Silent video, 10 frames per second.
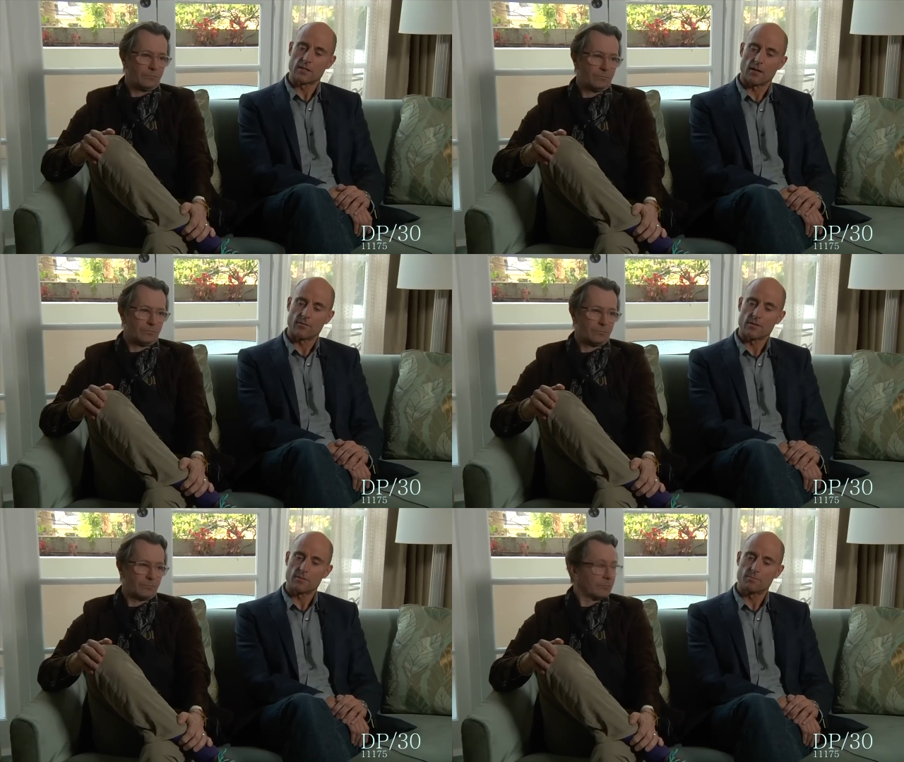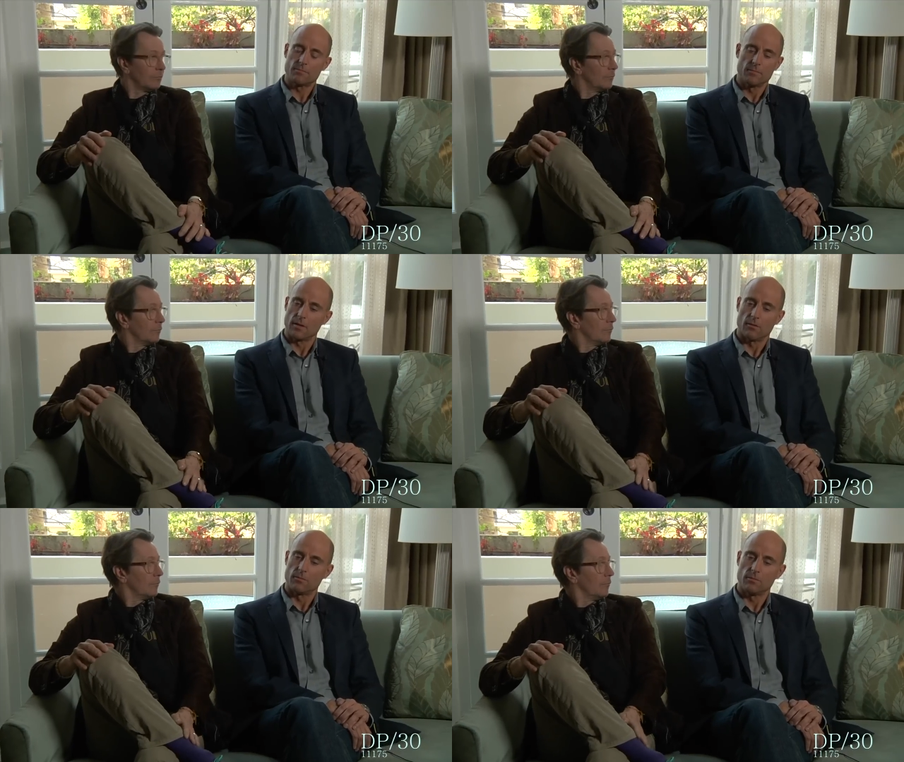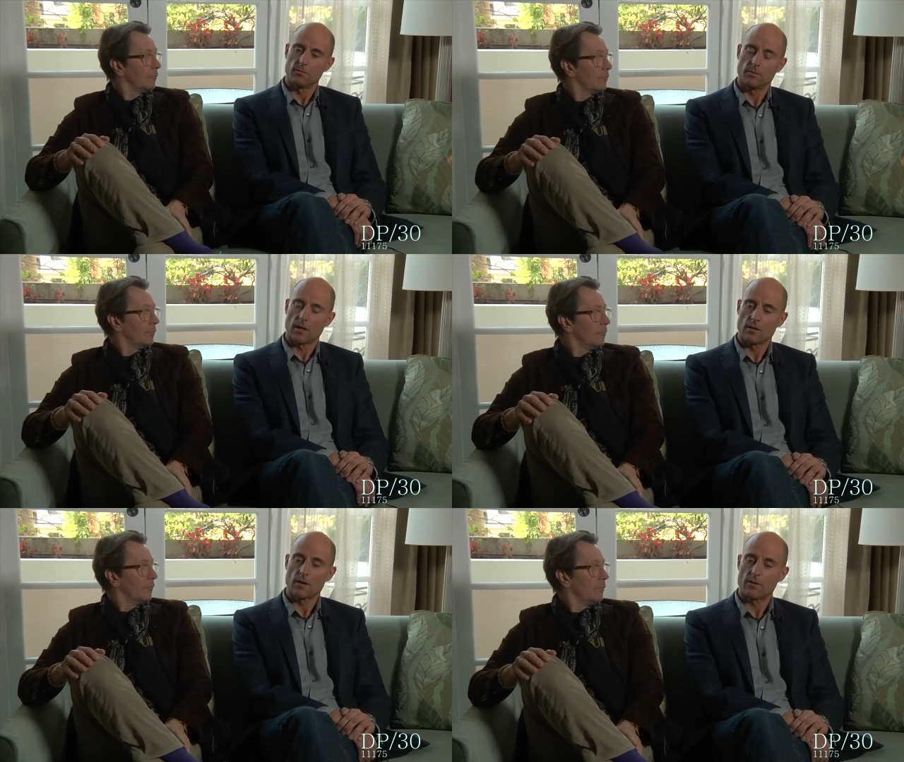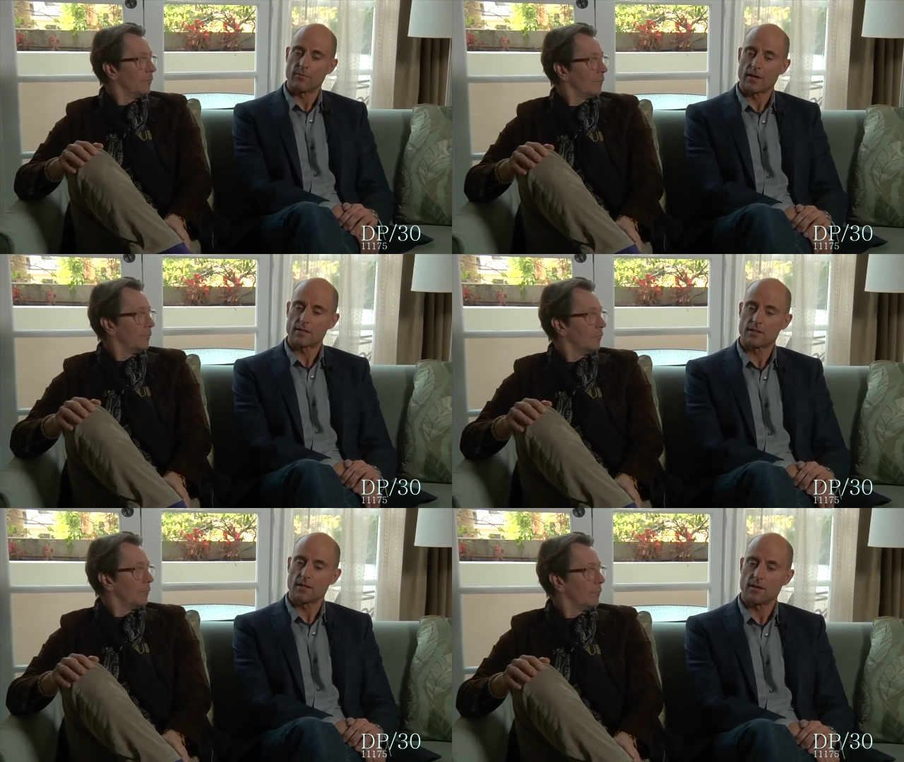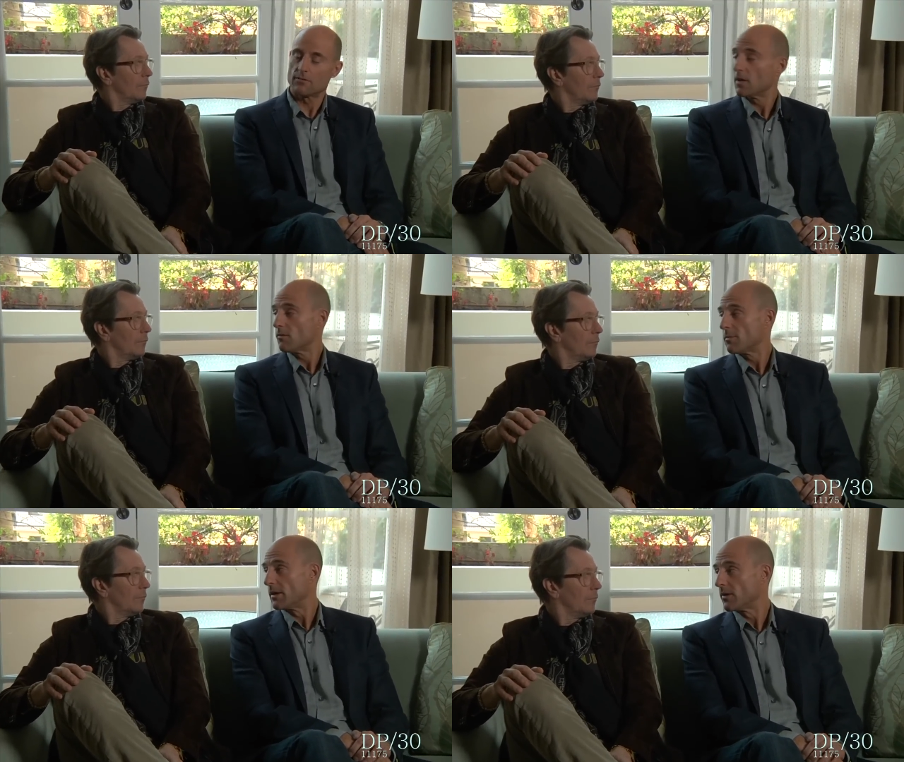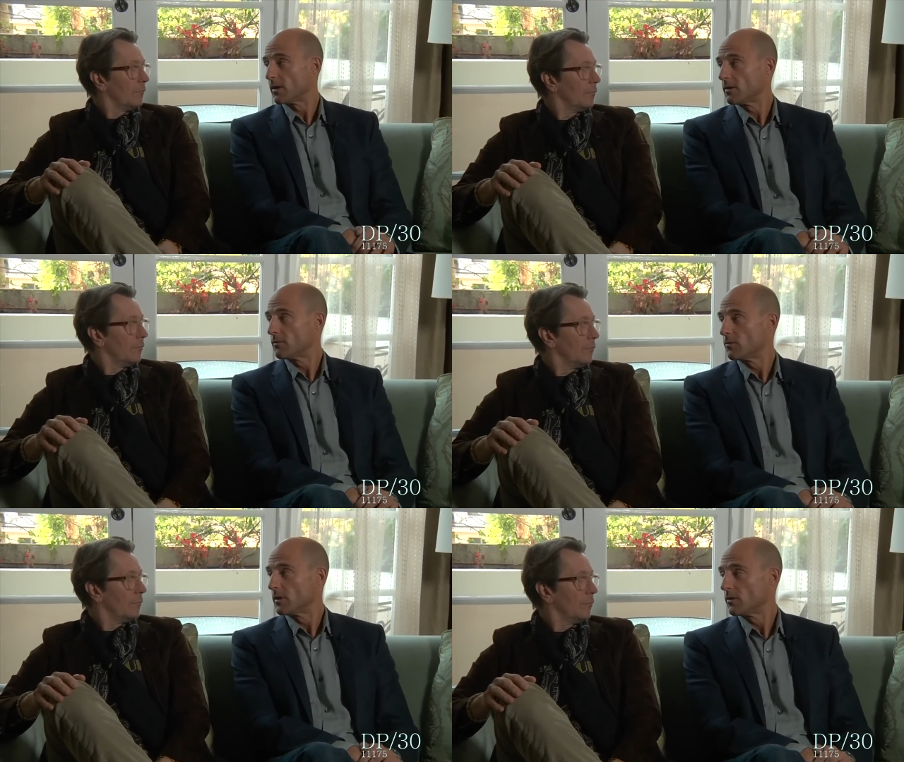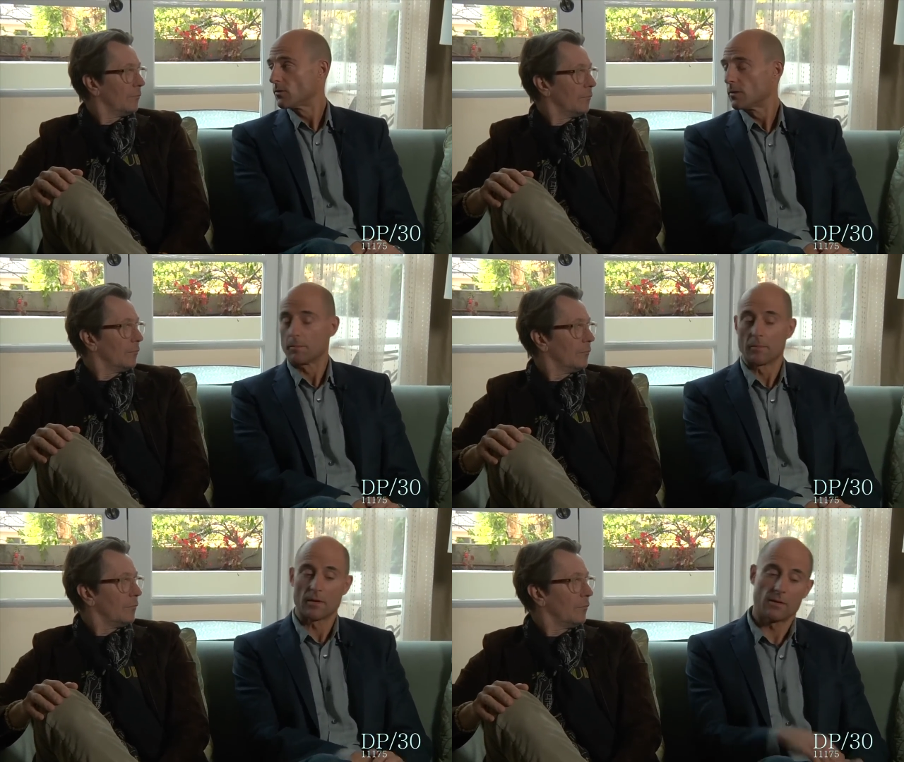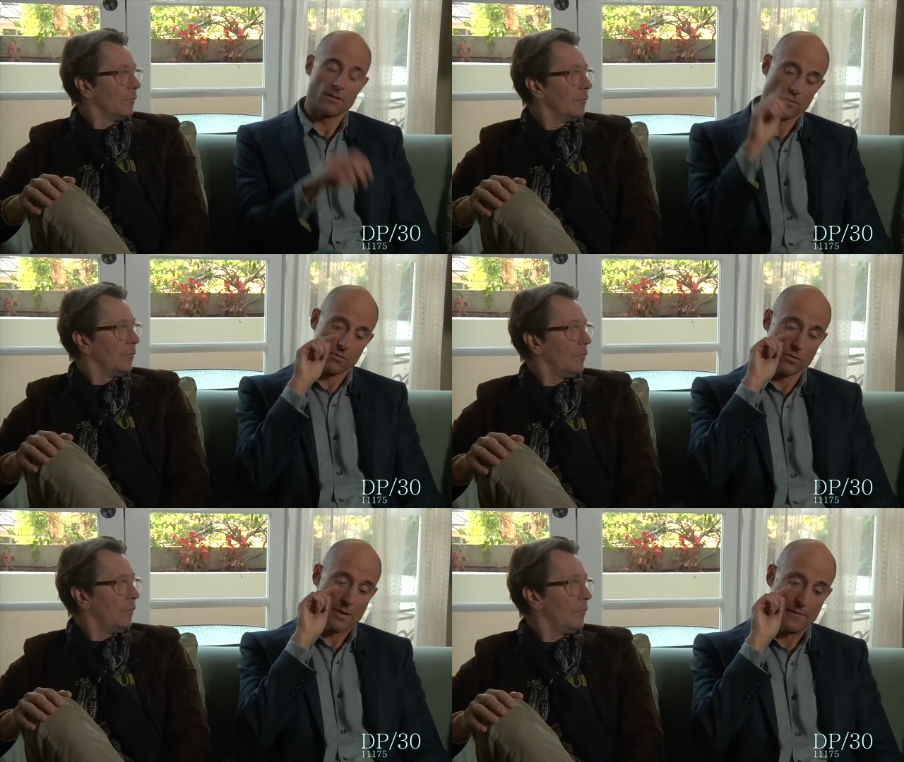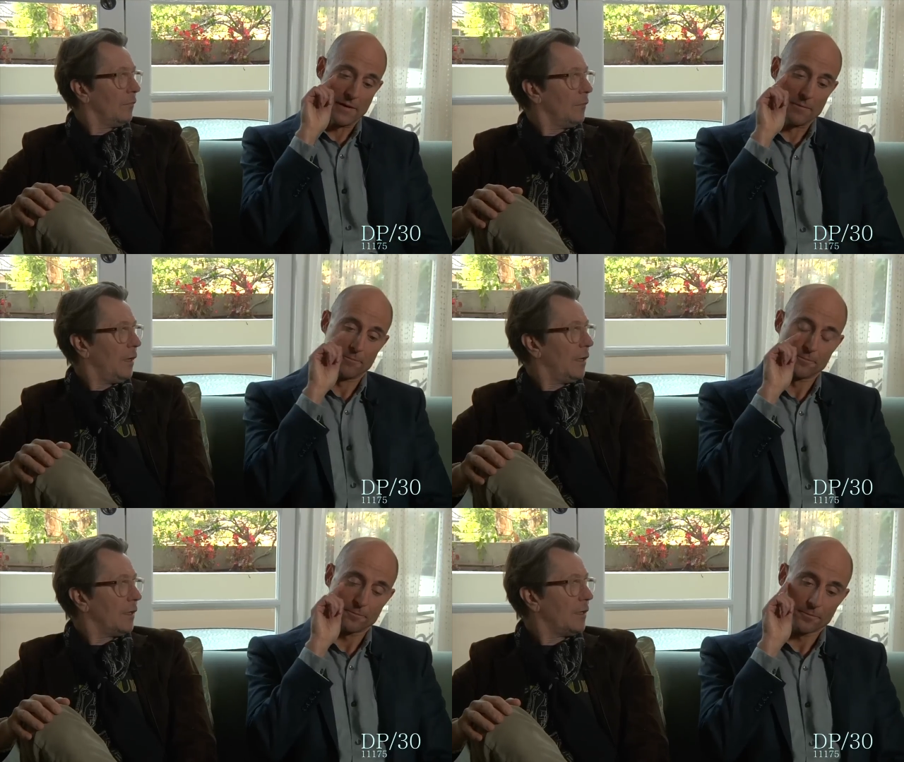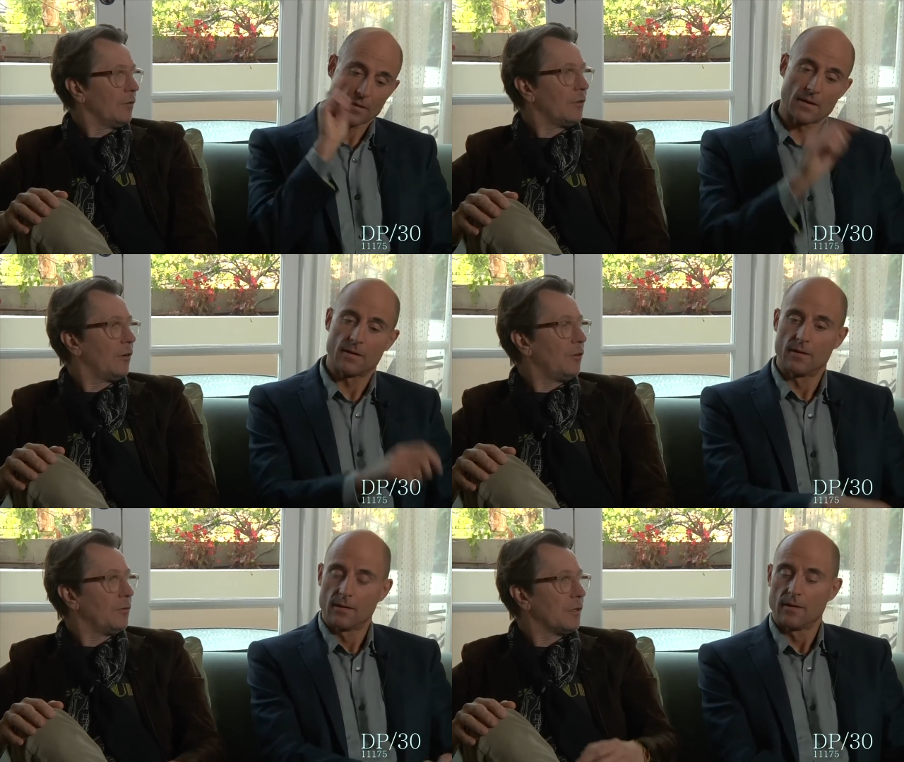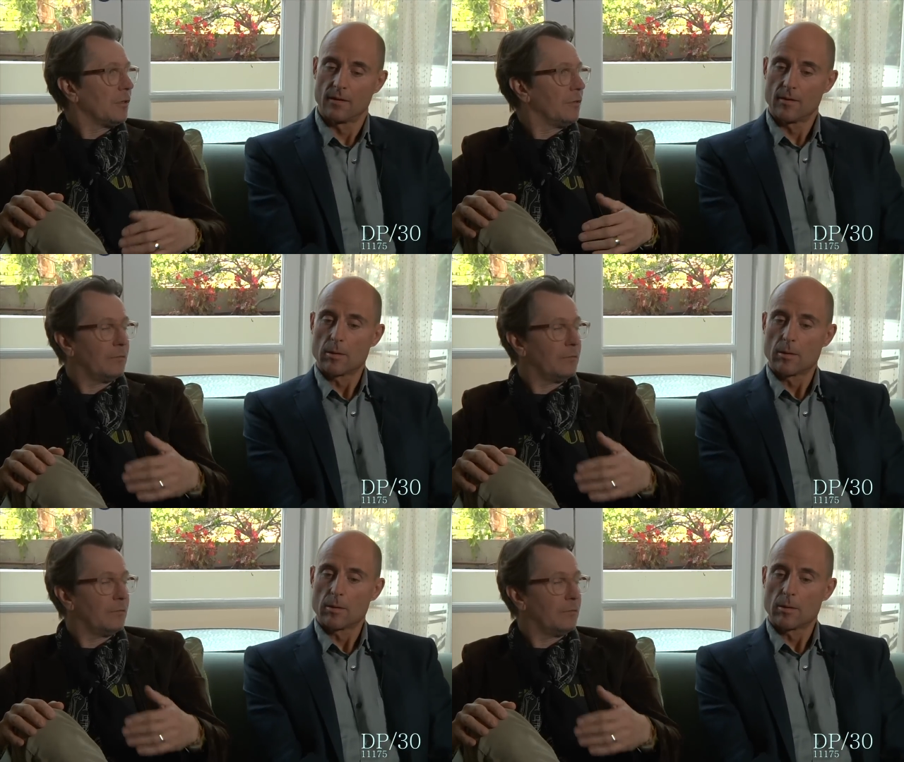Speaker 1: stuff is, you know, you get younger fans and they don't know about it. I've never really thought of. I've never thought about that.
Speaker 2: Yeah, they don't know you as a